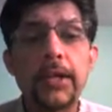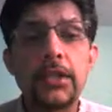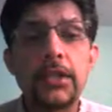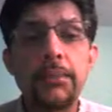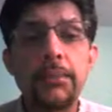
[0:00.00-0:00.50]

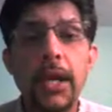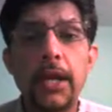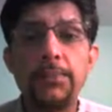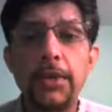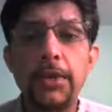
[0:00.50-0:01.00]

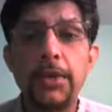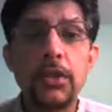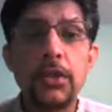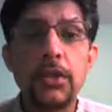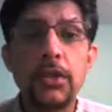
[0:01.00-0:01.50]
Hetmyer
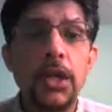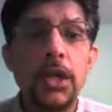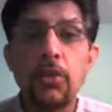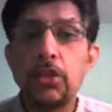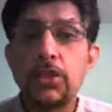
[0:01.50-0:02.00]

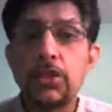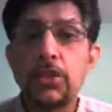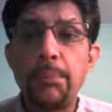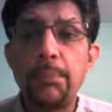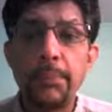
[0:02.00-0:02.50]
was
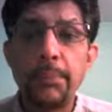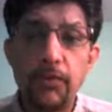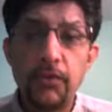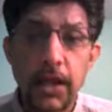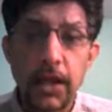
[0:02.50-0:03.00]
plumb in
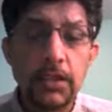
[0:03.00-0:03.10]
front.